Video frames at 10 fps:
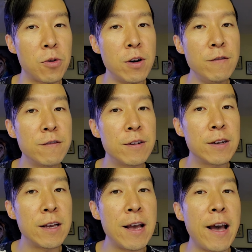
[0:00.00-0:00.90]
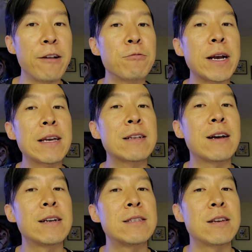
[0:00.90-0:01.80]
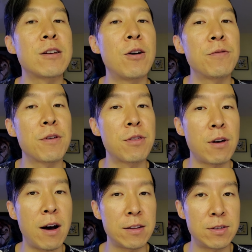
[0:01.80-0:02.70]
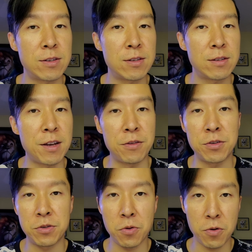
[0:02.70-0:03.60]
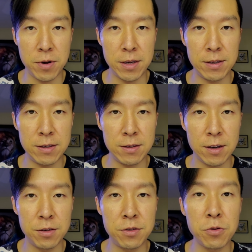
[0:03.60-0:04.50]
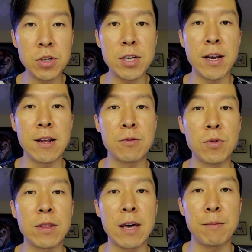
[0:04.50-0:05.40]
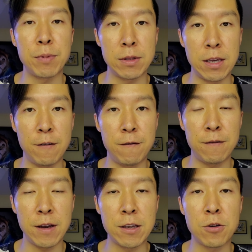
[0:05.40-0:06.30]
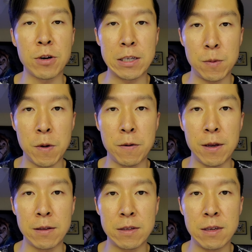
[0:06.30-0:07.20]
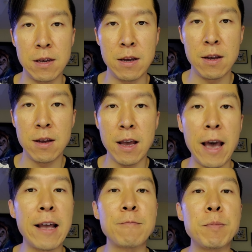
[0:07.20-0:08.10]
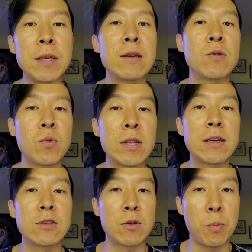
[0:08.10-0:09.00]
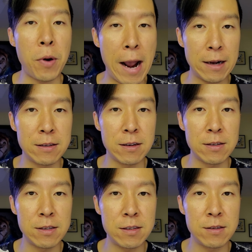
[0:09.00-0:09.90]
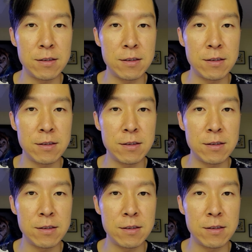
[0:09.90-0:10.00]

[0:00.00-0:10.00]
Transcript: of, and recognizing all the thoughts and the stories associated with that belief and your experience, and being willing to practice.